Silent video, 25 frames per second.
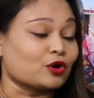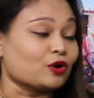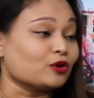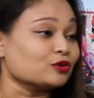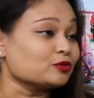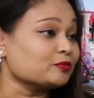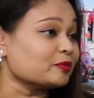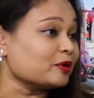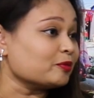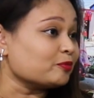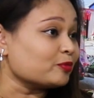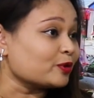
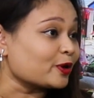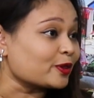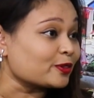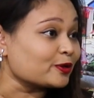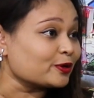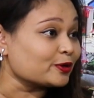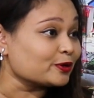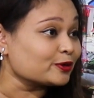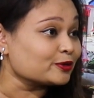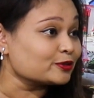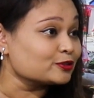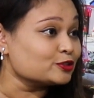called my
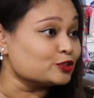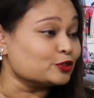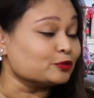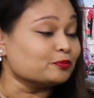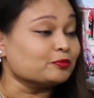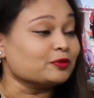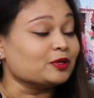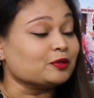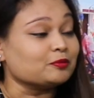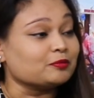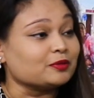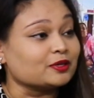brother to
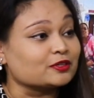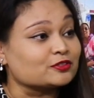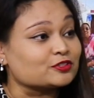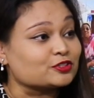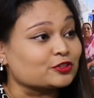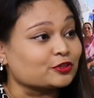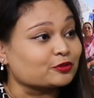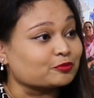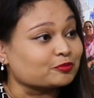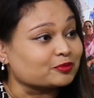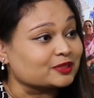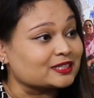meet me in
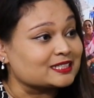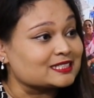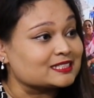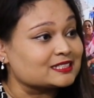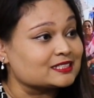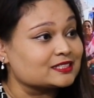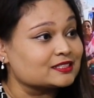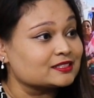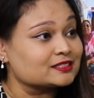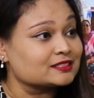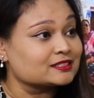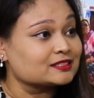certain
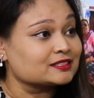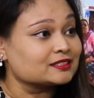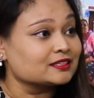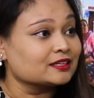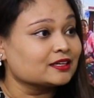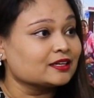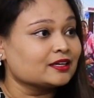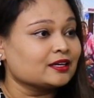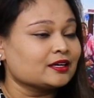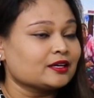places.